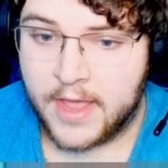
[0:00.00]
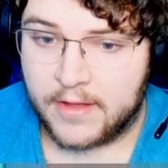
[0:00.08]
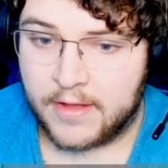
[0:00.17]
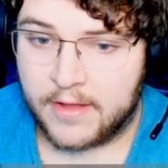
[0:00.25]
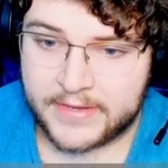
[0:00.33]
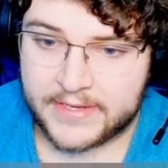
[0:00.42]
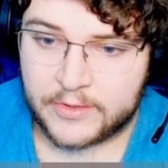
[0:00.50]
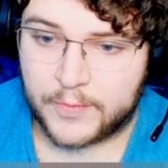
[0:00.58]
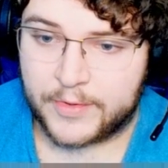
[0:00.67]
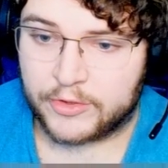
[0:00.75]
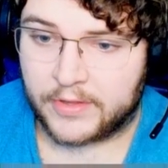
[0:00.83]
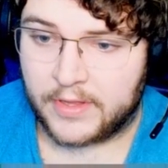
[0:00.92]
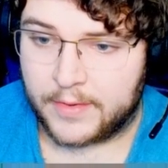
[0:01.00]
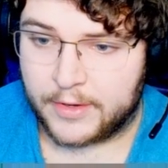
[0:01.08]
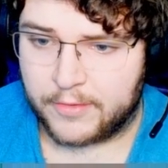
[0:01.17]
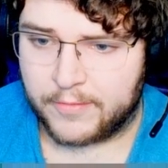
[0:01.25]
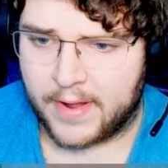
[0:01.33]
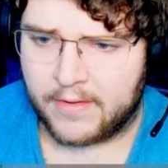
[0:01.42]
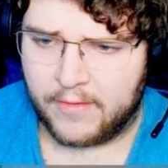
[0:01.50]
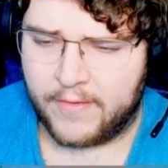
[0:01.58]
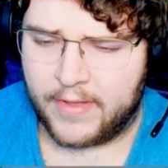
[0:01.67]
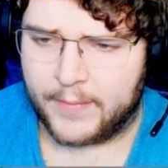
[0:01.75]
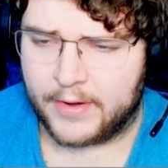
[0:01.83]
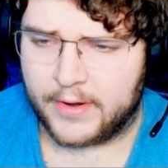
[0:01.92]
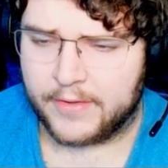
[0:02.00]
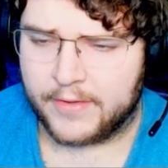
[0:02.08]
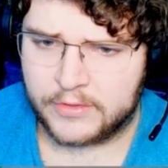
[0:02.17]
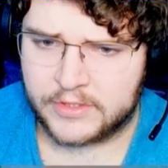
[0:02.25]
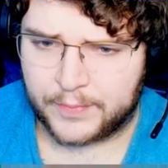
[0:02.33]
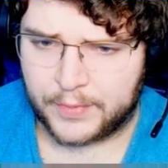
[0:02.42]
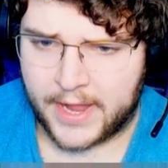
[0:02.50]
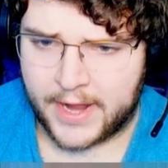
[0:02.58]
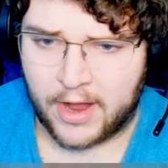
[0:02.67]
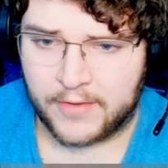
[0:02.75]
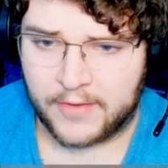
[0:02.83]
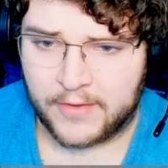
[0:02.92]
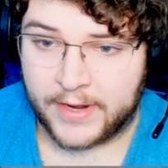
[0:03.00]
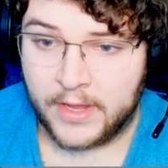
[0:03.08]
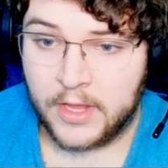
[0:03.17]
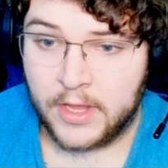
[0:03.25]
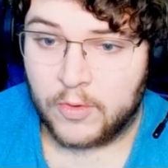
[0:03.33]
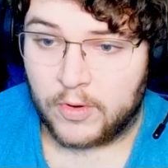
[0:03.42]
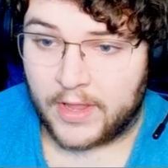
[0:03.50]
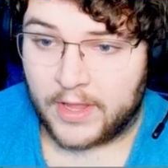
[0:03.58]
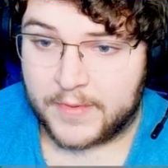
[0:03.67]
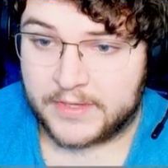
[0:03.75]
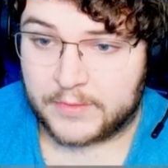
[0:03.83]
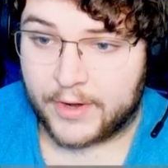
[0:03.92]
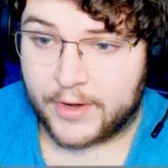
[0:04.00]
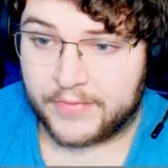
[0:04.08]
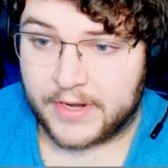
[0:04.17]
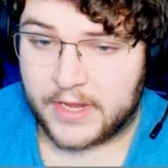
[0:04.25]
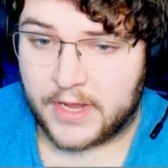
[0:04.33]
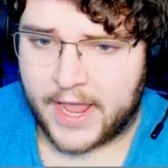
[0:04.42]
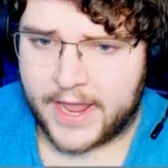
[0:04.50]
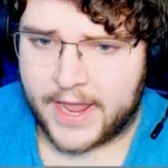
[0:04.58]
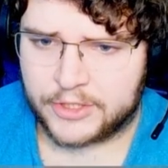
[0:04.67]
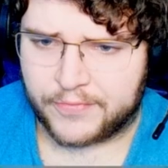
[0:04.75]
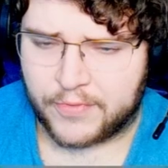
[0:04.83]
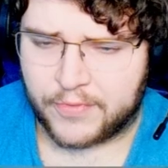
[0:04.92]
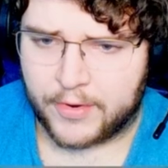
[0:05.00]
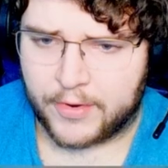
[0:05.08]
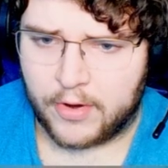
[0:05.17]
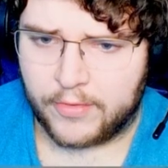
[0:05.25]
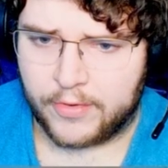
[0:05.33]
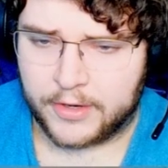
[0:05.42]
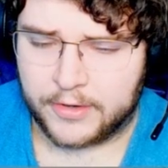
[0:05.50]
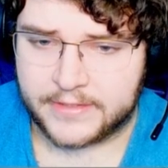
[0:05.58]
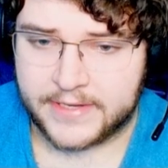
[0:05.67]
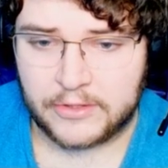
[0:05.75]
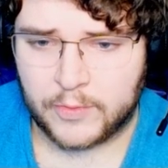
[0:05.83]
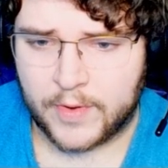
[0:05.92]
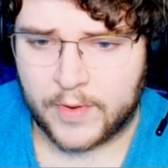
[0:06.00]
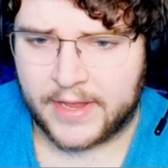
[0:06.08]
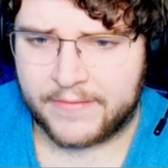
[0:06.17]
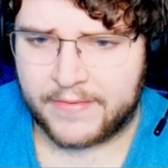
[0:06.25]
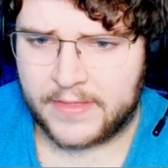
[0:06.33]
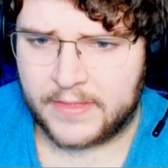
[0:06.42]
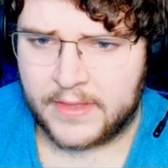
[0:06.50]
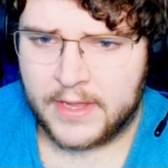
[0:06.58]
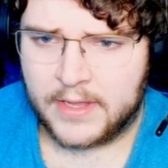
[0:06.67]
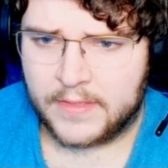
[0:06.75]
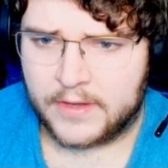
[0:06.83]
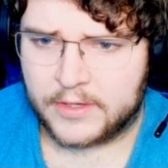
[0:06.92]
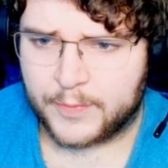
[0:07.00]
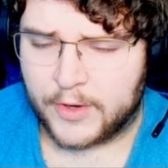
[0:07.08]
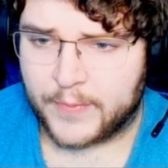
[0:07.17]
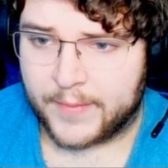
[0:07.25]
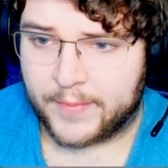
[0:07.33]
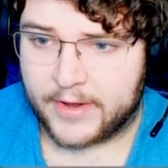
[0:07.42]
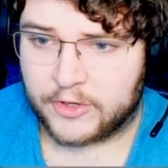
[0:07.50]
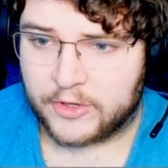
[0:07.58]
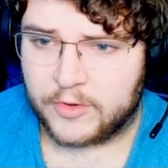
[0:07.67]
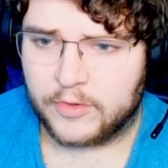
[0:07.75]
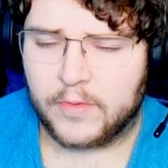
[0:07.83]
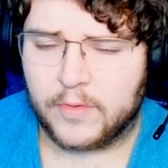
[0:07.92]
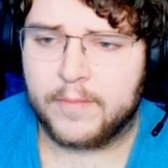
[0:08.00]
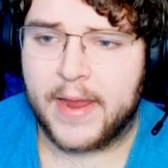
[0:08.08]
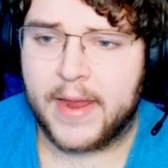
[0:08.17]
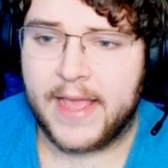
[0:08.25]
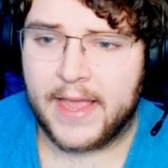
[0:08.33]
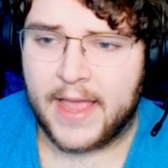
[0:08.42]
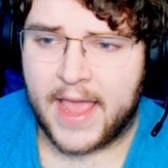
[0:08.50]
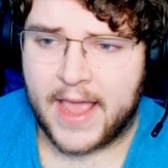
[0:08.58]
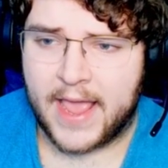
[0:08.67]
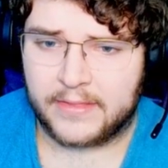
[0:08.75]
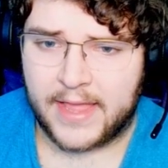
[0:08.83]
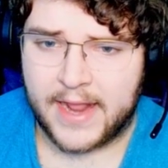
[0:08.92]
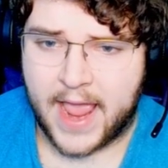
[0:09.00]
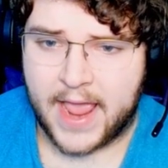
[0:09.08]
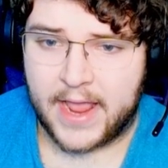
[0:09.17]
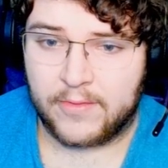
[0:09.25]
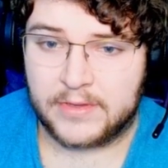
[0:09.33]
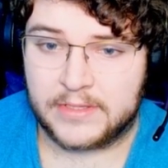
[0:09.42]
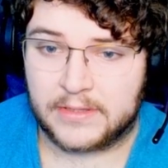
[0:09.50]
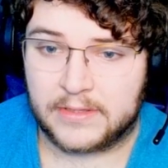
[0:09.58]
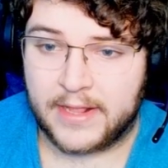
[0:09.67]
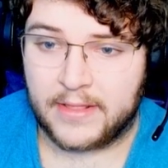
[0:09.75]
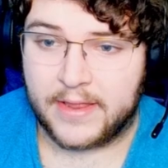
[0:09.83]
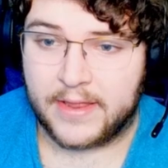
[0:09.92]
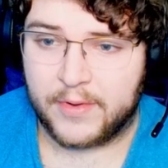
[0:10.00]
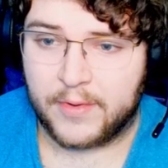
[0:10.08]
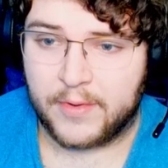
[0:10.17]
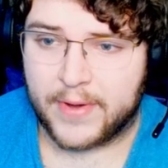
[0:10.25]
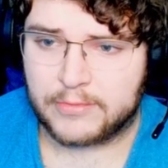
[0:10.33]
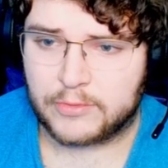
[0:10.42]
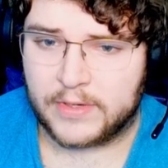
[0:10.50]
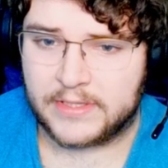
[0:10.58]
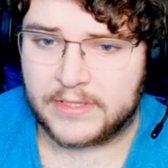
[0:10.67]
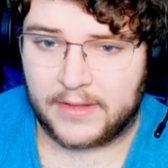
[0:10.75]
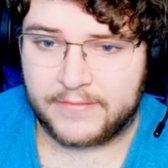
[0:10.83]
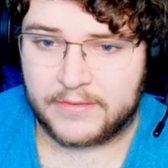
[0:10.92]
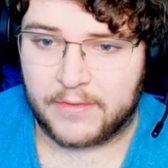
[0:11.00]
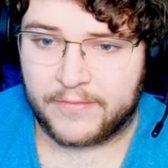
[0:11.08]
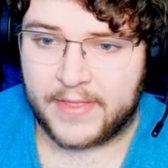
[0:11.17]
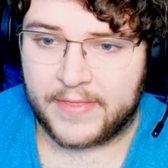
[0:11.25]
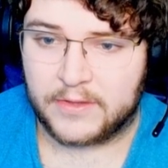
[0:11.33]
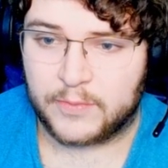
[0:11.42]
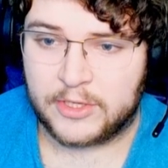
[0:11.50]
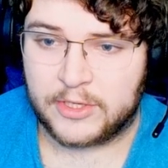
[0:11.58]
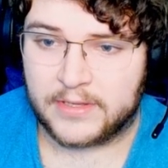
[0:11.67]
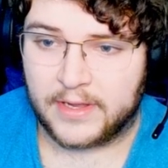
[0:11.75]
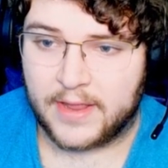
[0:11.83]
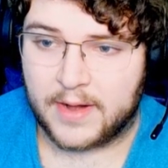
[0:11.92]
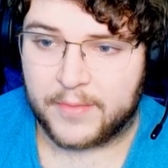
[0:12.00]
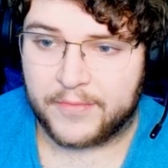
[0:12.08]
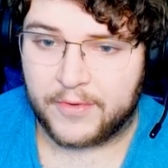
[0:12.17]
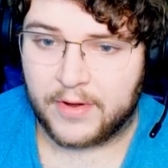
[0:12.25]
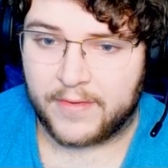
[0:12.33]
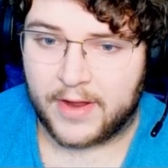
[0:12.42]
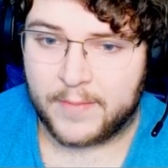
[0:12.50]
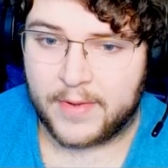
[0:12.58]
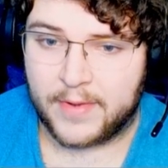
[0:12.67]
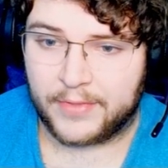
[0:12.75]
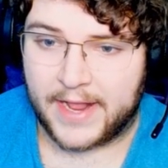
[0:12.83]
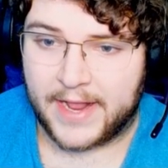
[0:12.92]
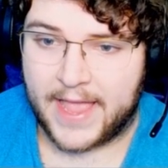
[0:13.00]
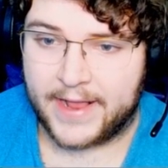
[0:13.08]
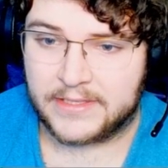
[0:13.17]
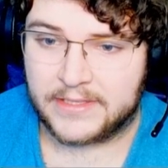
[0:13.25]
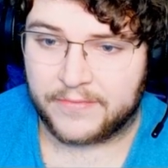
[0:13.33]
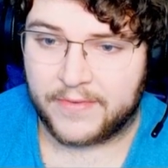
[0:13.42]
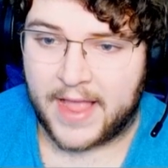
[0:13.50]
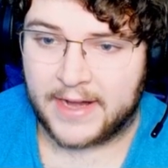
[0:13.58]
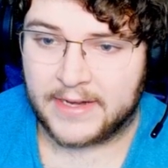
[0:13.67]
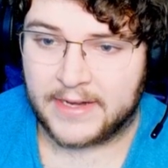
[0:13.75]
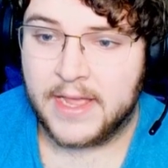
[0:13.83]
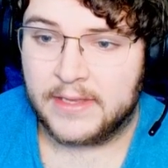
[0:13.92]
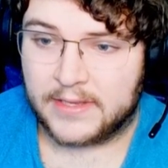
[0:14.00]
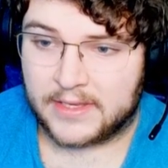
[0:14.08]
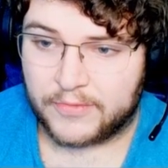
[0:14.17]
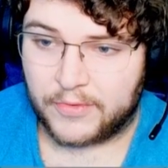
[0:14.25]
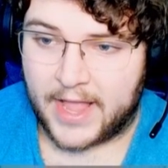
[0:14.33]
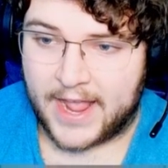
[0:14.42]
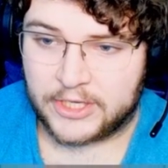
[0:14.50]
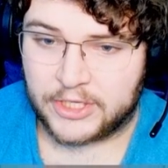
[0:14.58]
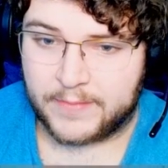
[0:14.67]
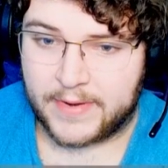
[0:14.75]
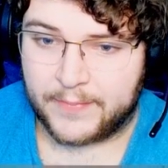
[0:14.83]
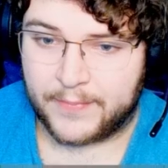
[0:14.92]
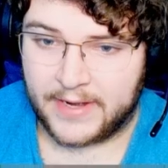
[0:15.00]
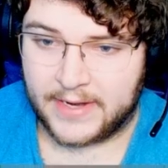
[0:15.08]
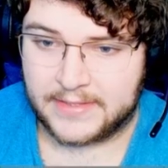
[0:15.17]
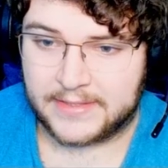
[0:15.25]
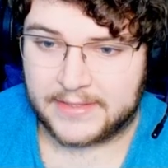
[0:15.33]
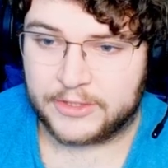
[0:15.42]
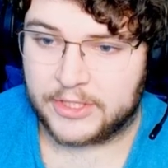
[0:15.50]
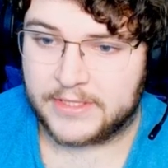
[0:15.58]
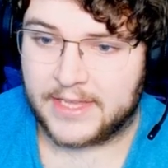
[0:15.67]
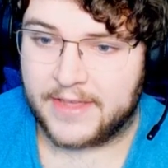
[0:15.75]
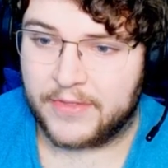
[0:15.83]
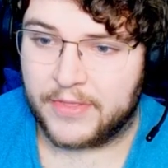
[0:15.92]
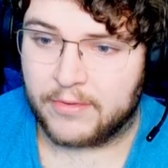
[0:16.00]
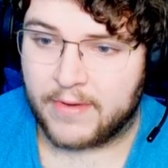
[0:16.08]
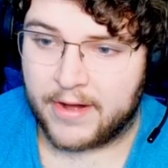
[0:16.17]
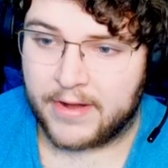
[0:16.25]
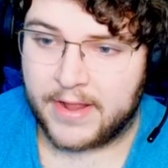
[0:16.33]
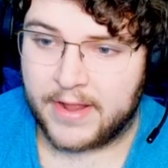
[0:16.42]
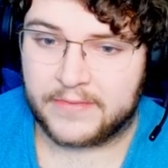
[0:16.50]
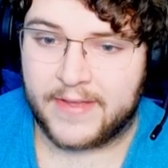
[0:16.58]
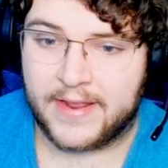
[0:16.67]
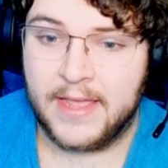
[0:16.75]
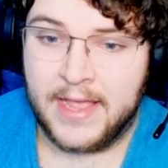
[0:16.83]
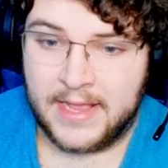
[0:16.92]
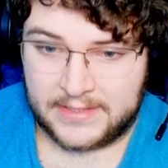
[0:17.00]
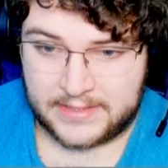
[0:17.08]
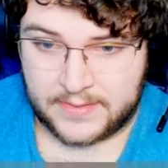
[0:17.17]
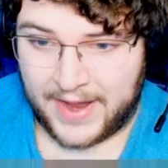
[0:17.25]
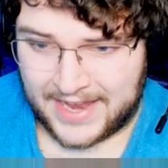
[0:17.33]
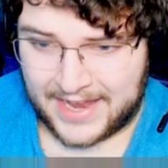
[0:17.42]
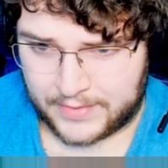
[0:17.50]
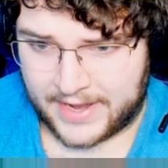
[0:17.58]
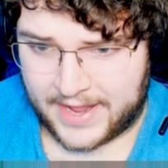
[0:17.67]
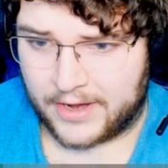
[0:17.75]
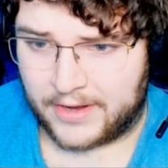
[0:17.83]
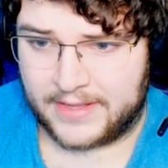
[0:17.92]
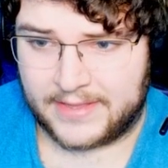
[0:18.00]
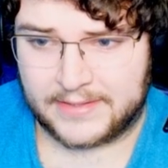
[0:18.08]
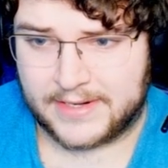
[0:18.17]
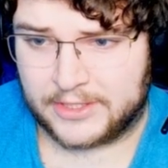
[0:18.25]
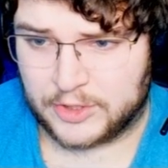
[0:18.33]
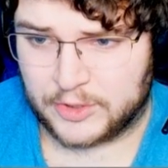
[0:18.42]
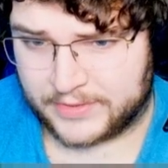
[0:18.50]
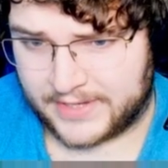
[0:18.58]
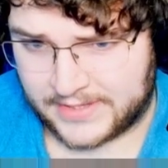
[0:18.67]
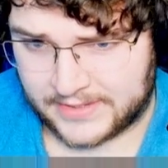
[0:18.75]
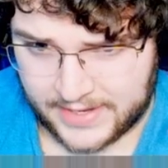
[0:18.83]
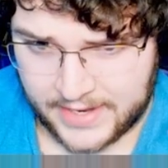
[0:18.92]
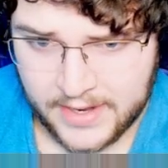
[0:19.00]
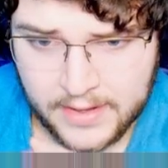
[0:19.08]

Family size would be strictly limited by availability of food supply. Offspring would likely be split off at a young age to form their own herds elsewhere. Given their sparse populations, mating and leg laying was likely infrequent, perhaps once in a lifetime event. The species likely had a preferred environment for laying eggs. The fact successful hatching may depend on its conditions. Given the rarity of this event, it's impossible to calculate these conditions precisely.